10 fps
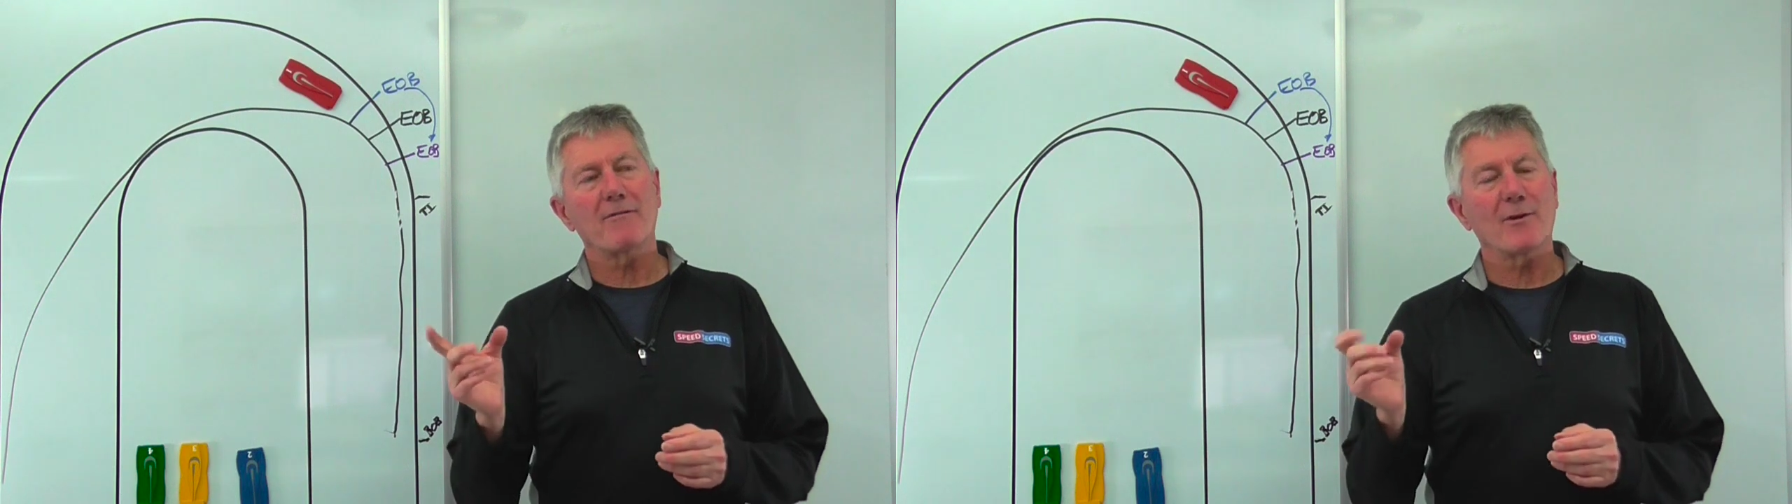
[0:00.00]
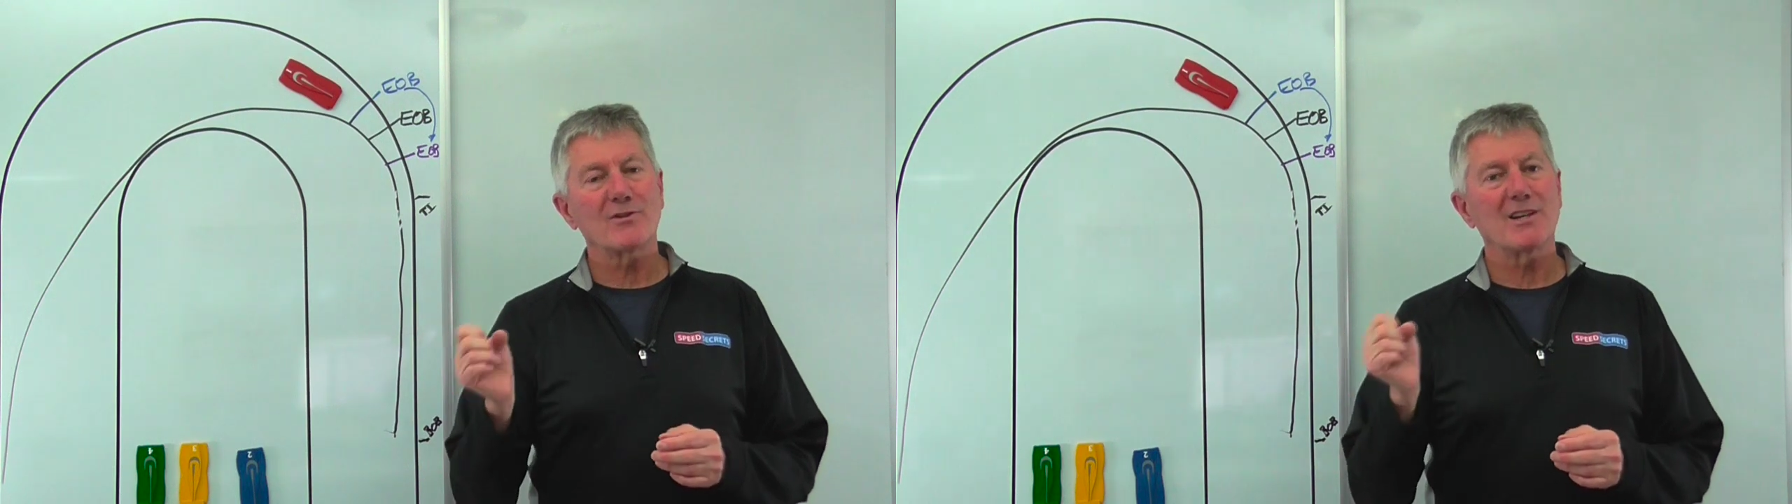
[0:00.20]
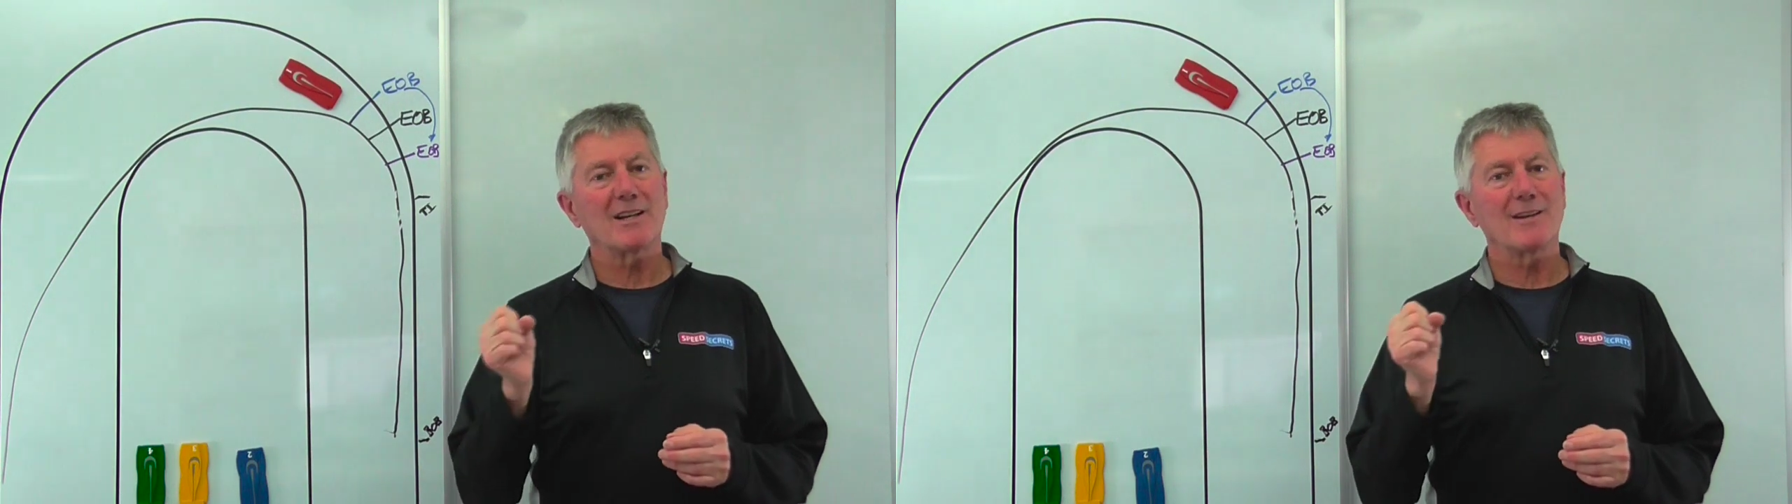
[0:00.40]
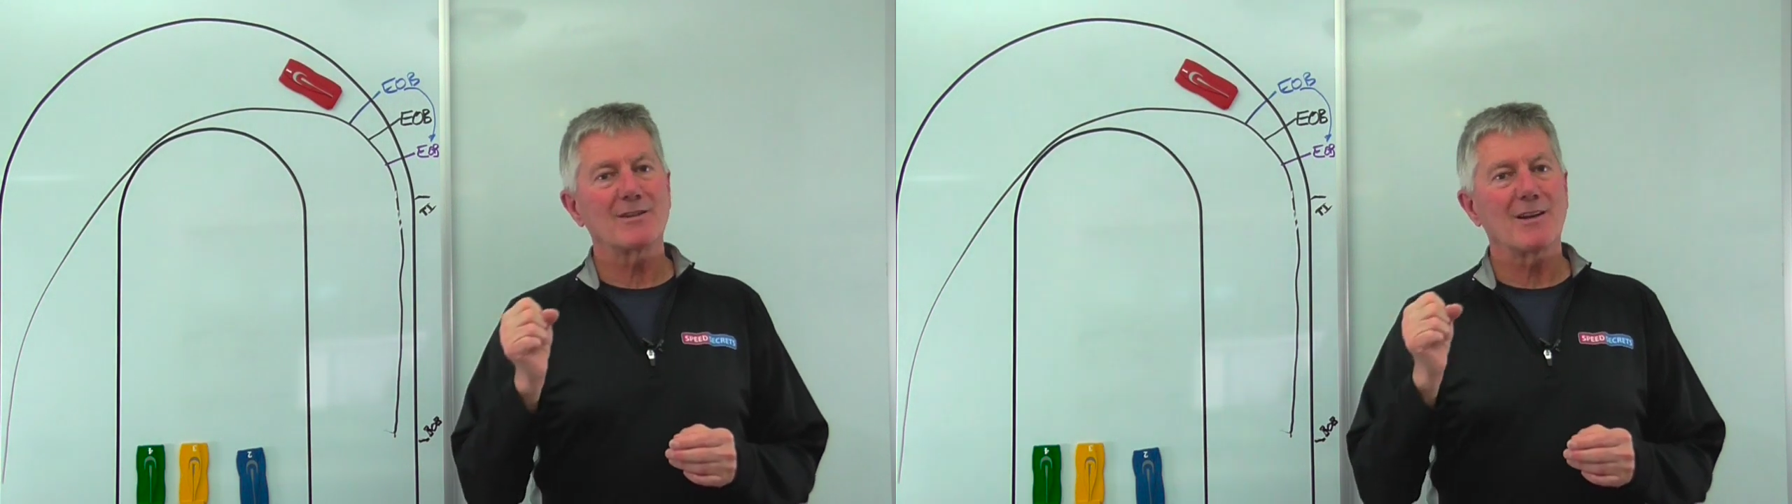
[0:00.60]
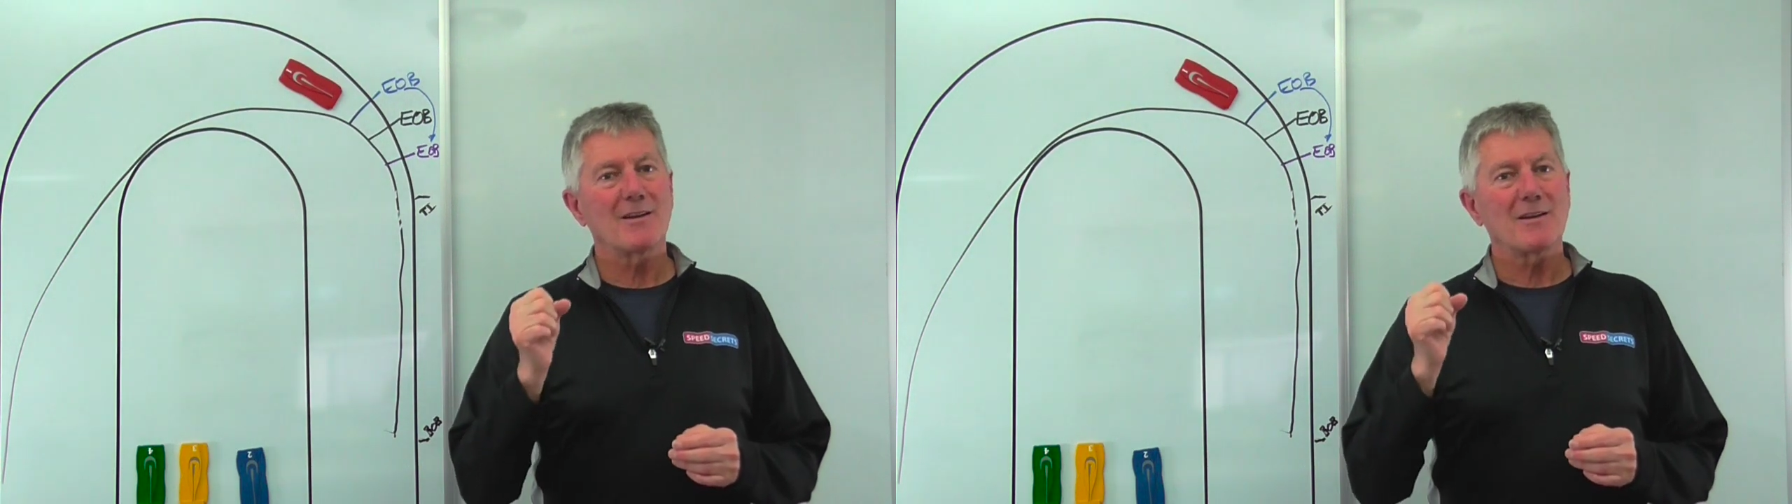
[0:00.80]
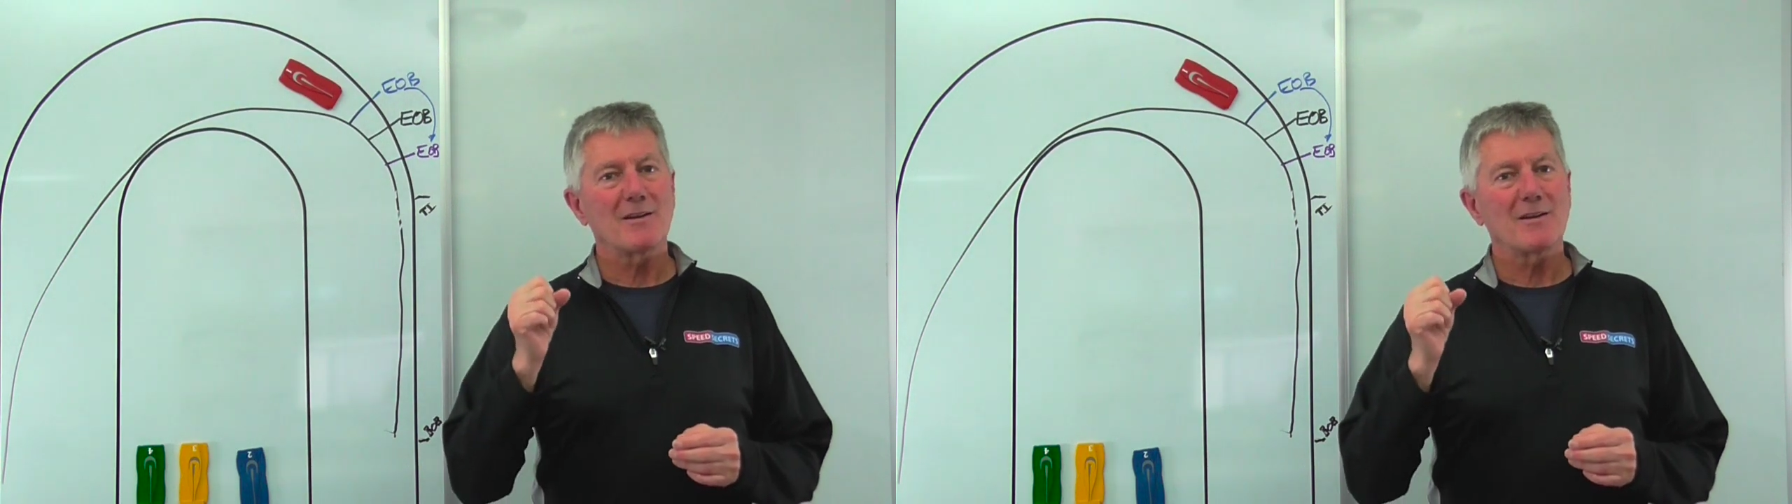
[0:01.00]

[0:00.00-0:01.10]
first thing is,